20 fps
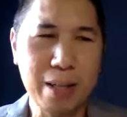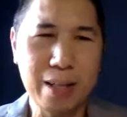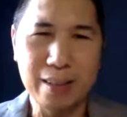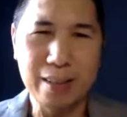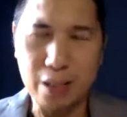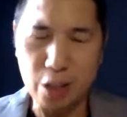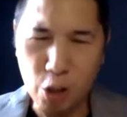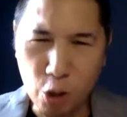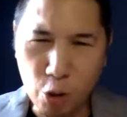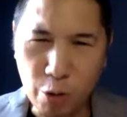
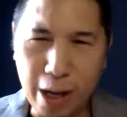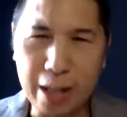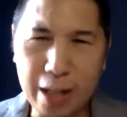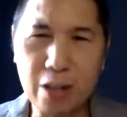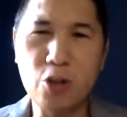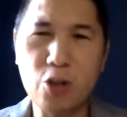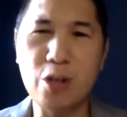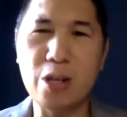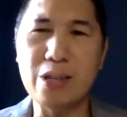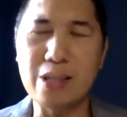the
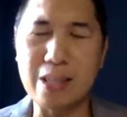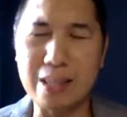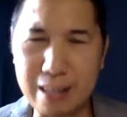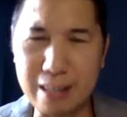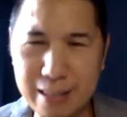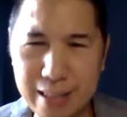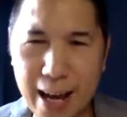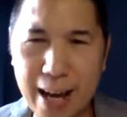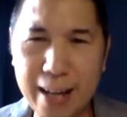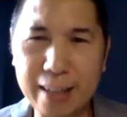strategies and the
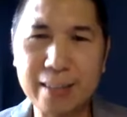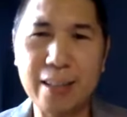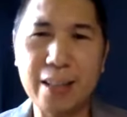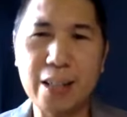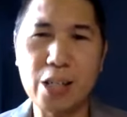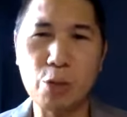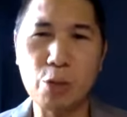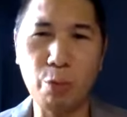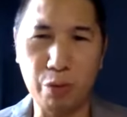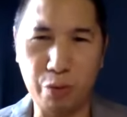
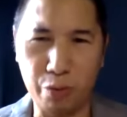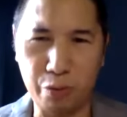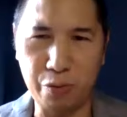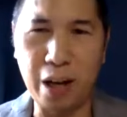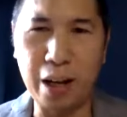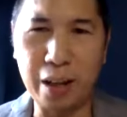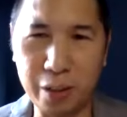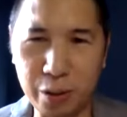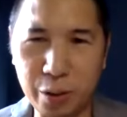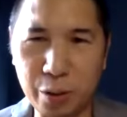tactics will
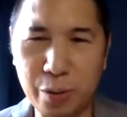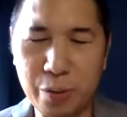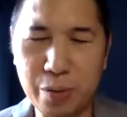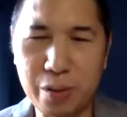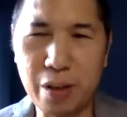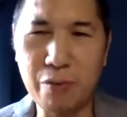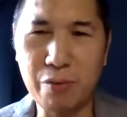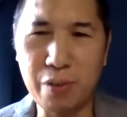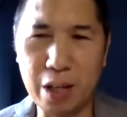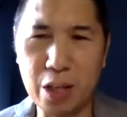follow
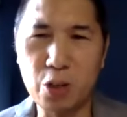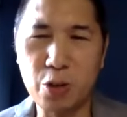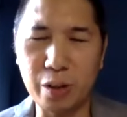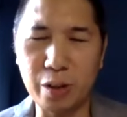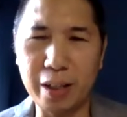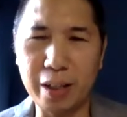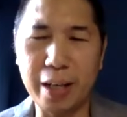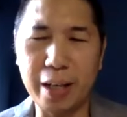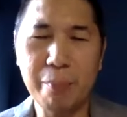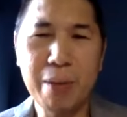
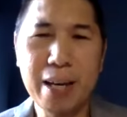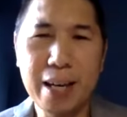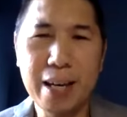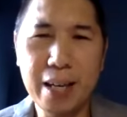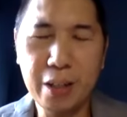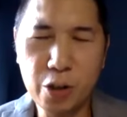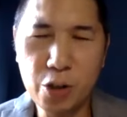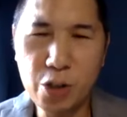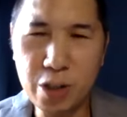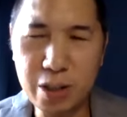eventually.
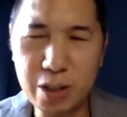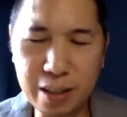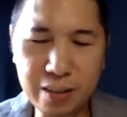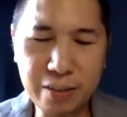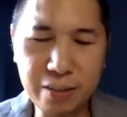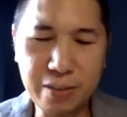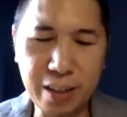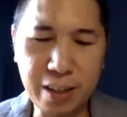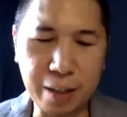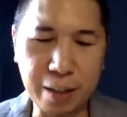Here's another
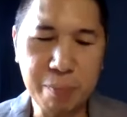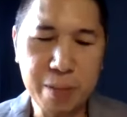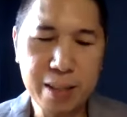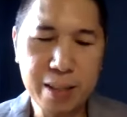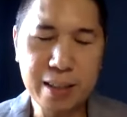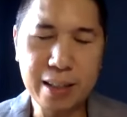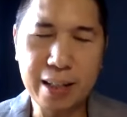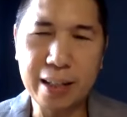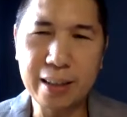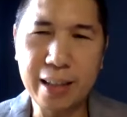thing
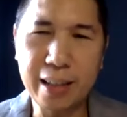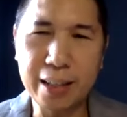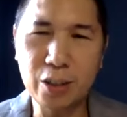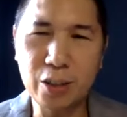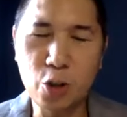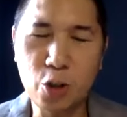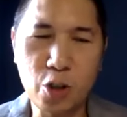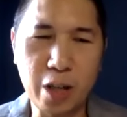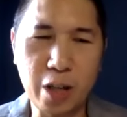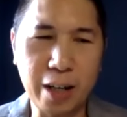that I'd like
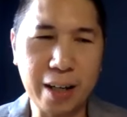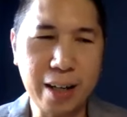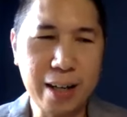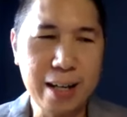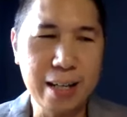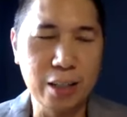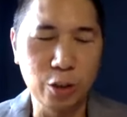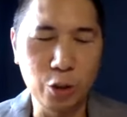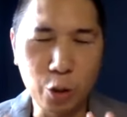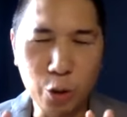to share.
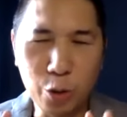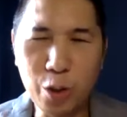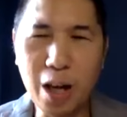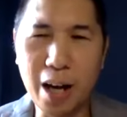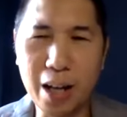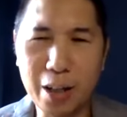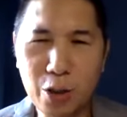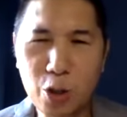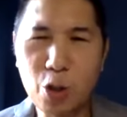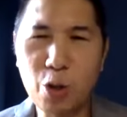Do
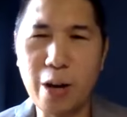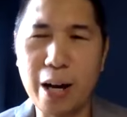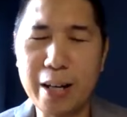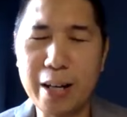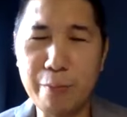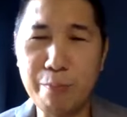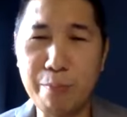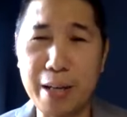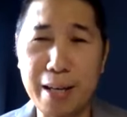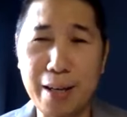not try
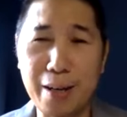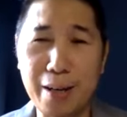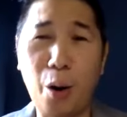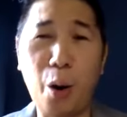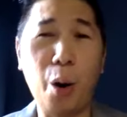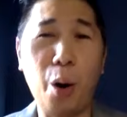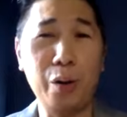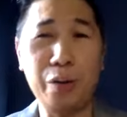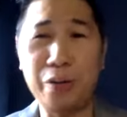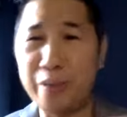to be
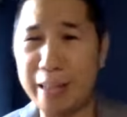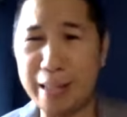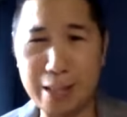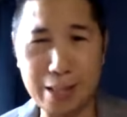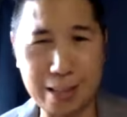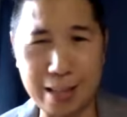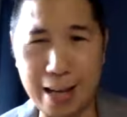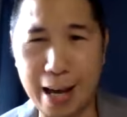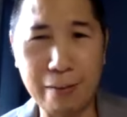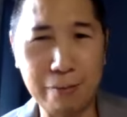all
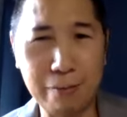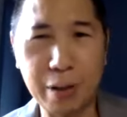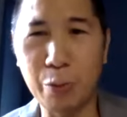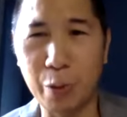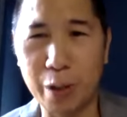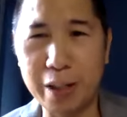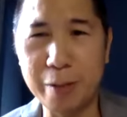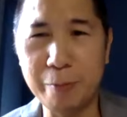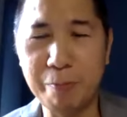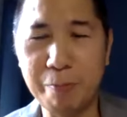things to
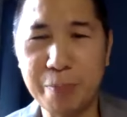everyone.